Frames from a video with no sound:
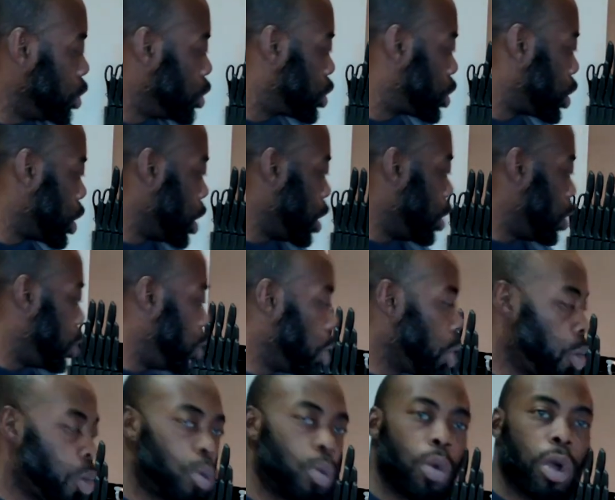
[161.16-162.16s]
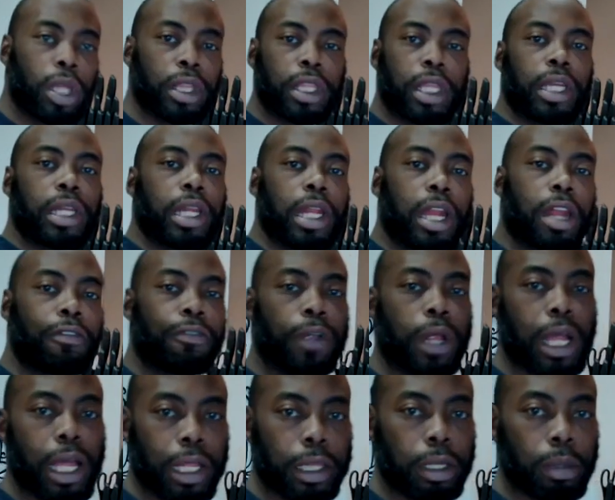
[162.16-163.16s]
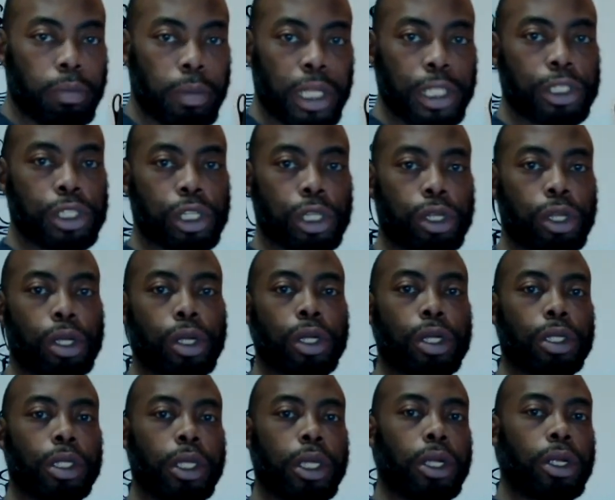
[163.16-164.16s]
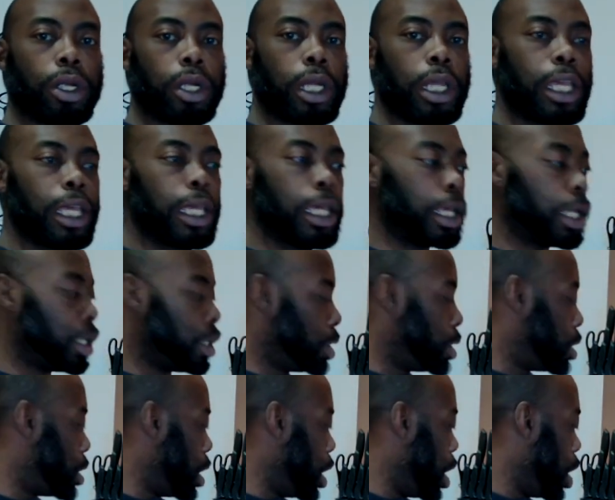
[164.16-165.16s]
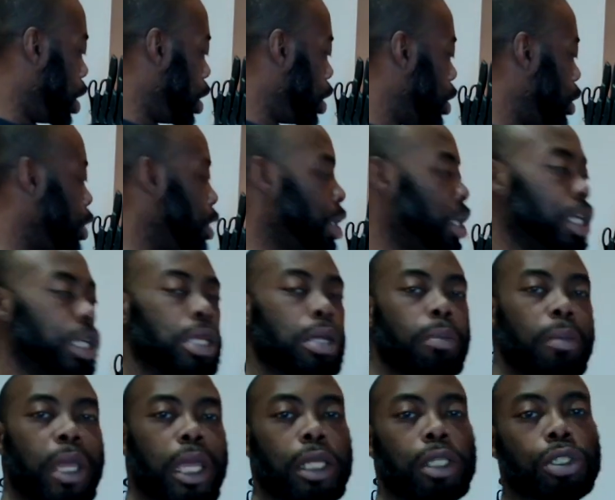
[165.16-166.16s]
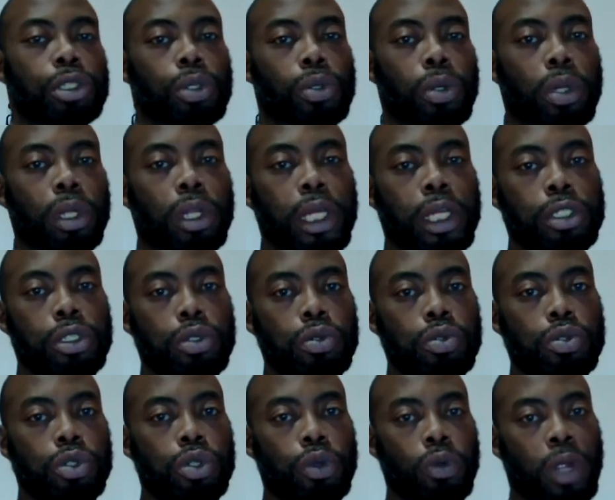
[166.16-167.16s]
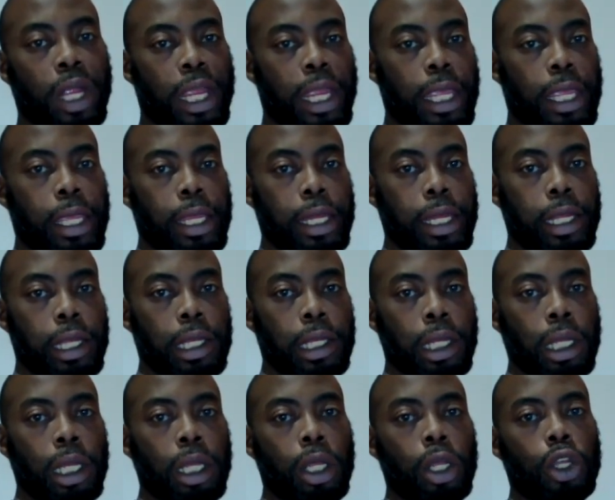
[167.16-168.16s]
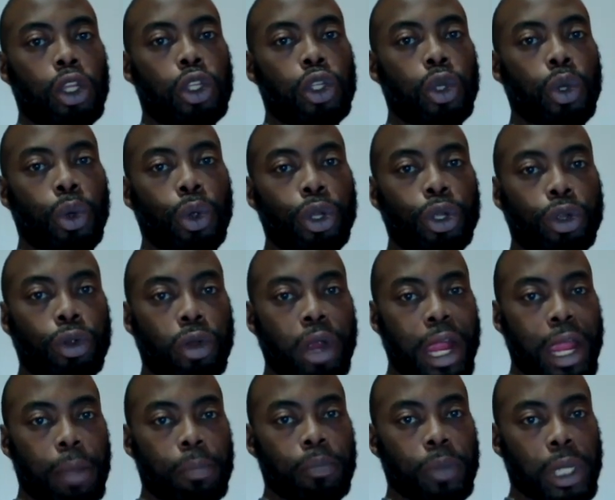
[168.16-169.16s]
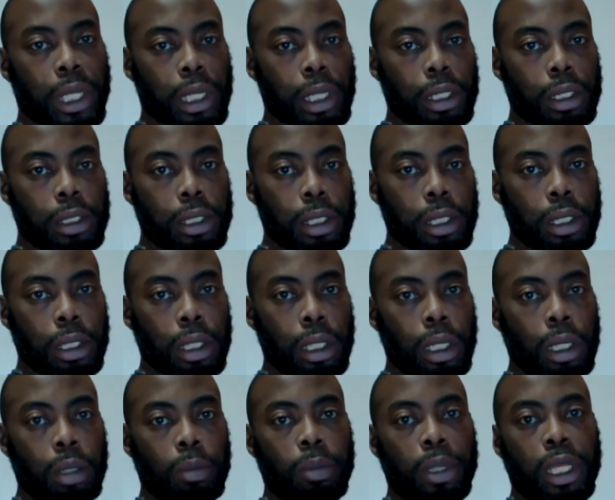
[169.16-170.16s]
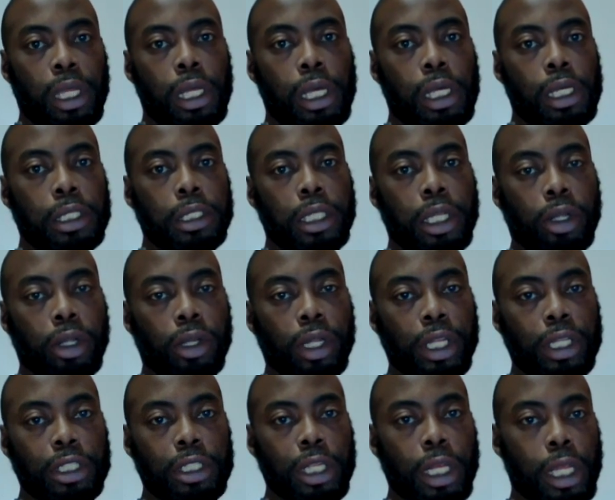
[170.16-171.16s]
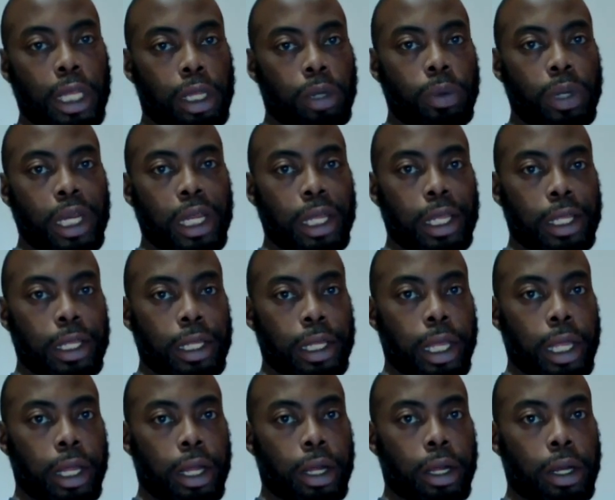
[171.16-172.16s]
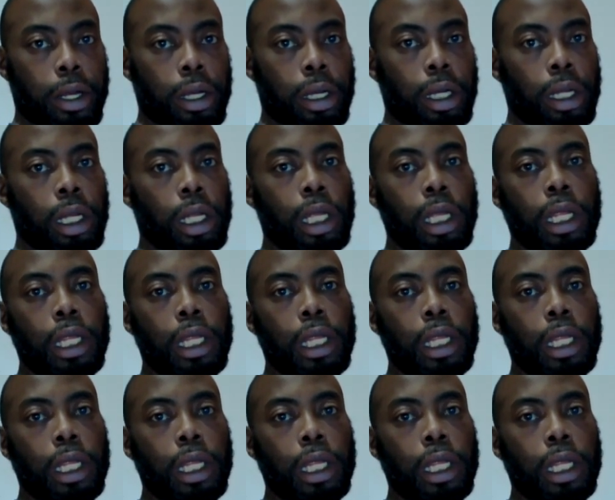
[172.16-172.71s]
so one thing that I forgot to mention earlier is you need to make sure that you drain your crab meat because there is liquid in there.